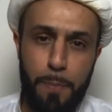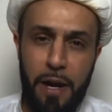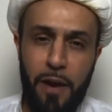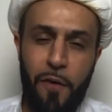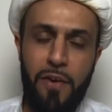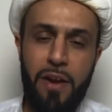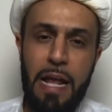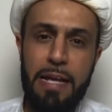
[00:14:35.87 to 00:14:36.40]

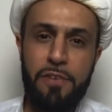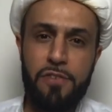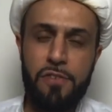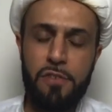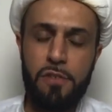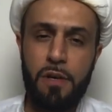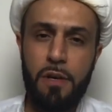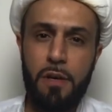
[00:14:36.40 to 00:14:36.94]

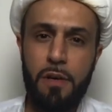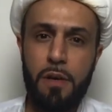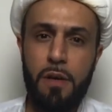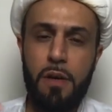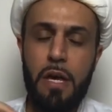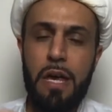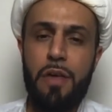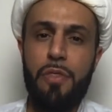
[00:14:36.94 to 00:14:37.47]
paradise,
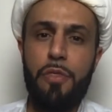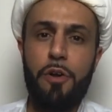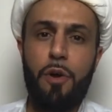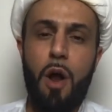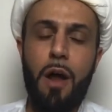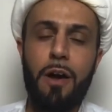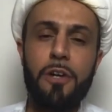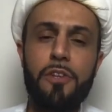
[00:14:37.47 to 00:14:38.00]
their
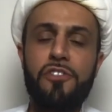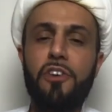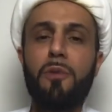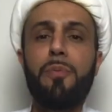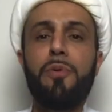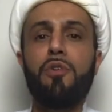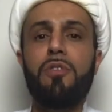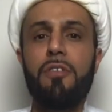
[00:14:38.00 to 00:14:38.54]
hearts are
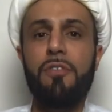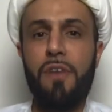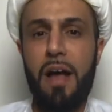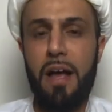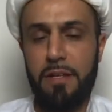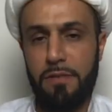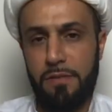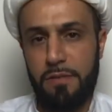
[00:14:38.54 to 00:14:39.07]

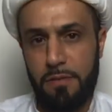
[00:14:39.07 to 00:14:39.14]
purified.